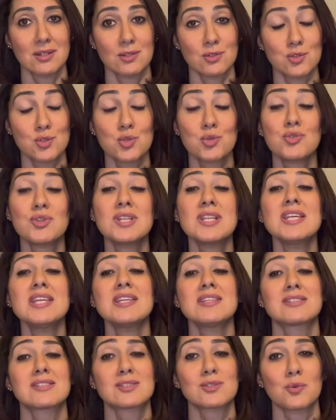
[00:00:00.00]
to
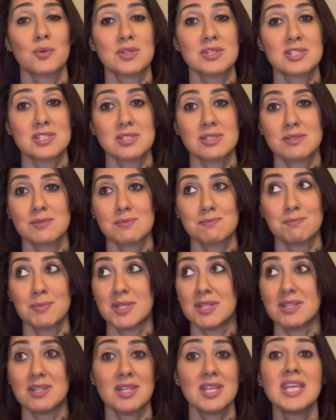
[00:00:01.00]
release what's
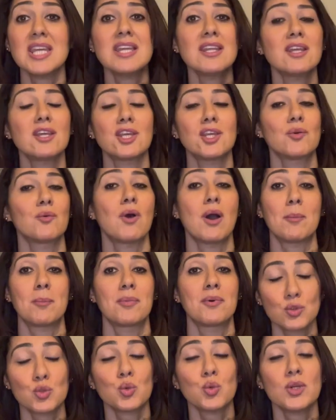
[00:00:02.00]
been eating you up,
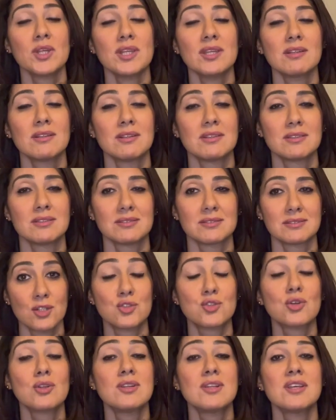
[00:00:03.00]
to heal,
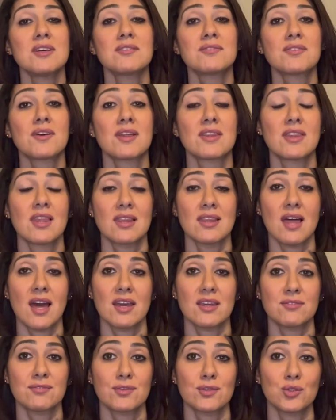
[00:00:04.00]
to live the
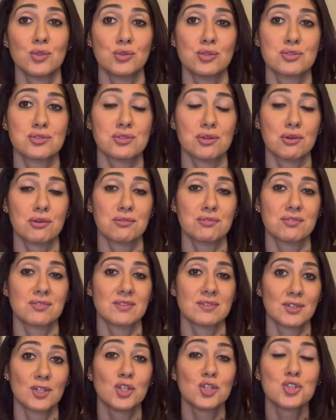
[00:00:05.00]
life you deserve,
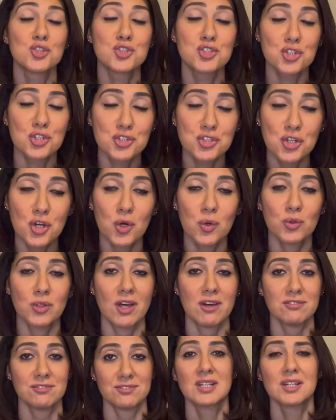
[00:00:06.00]
to know
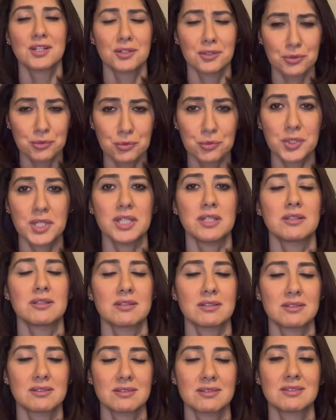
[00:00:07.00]
love, real
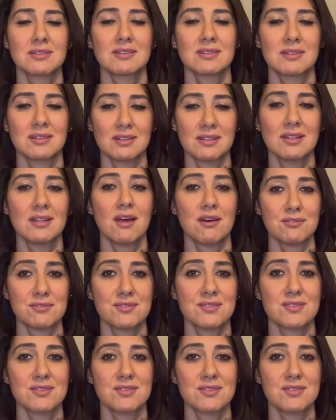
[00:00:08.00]
love.